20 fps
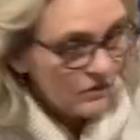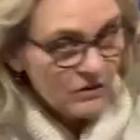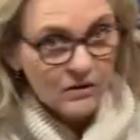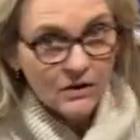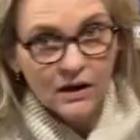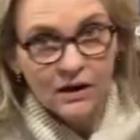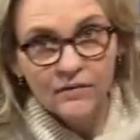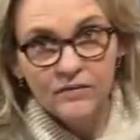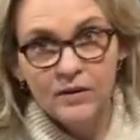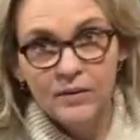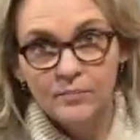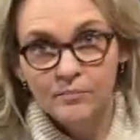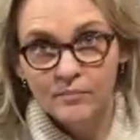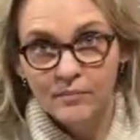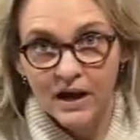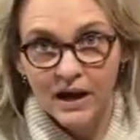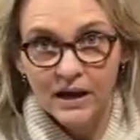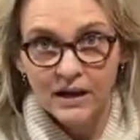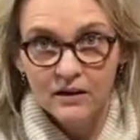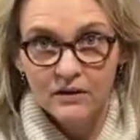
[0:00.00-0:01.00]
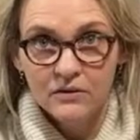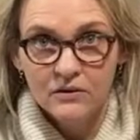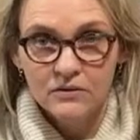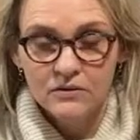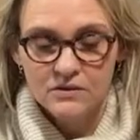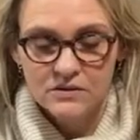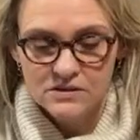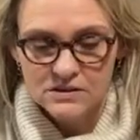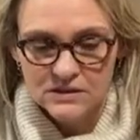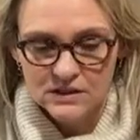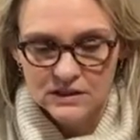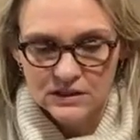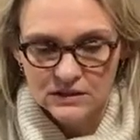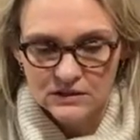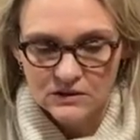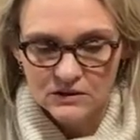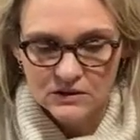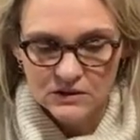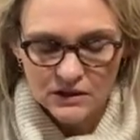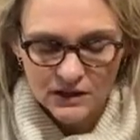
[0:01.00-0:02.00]
you have a Michaels in
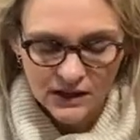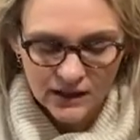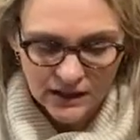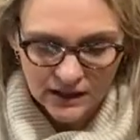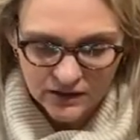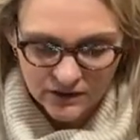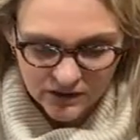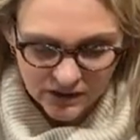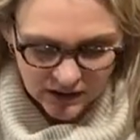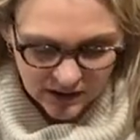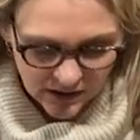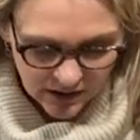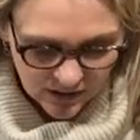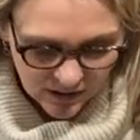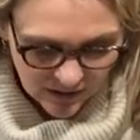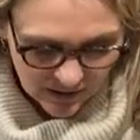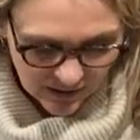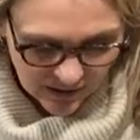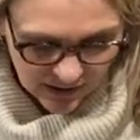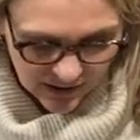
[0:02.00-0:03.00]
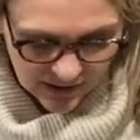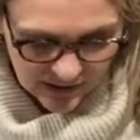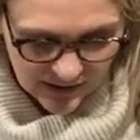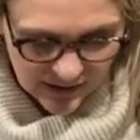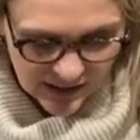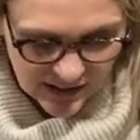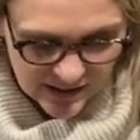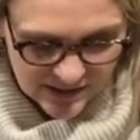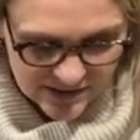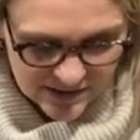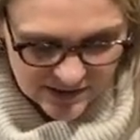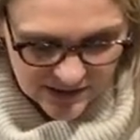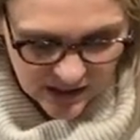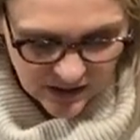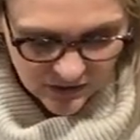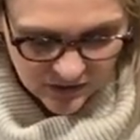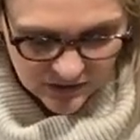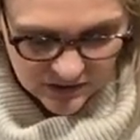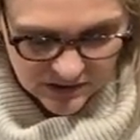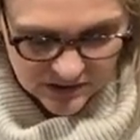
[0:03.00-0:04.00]
your area, they
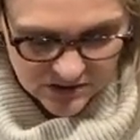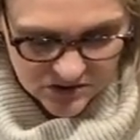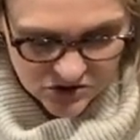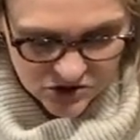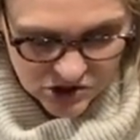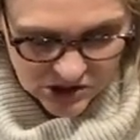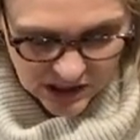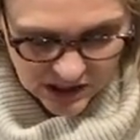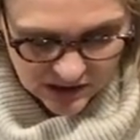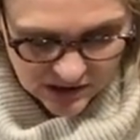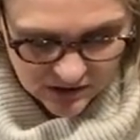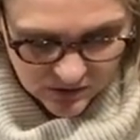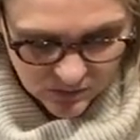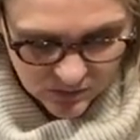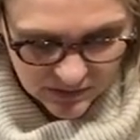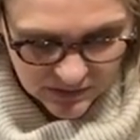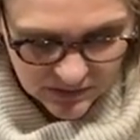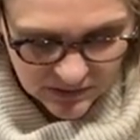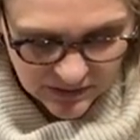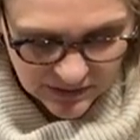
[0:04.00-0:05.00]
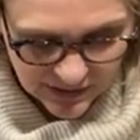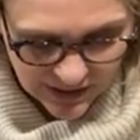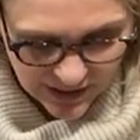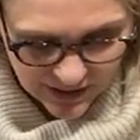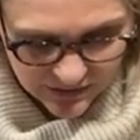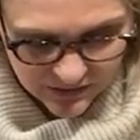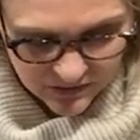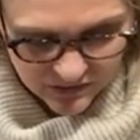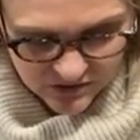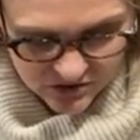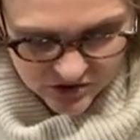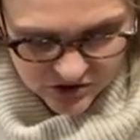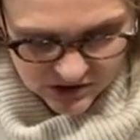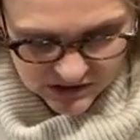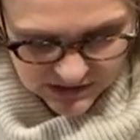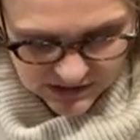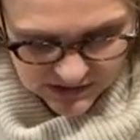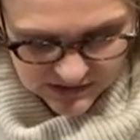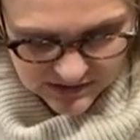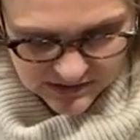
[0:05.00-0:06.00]
sell these genuine leather
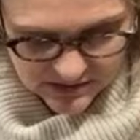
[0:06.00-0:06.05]
sheets.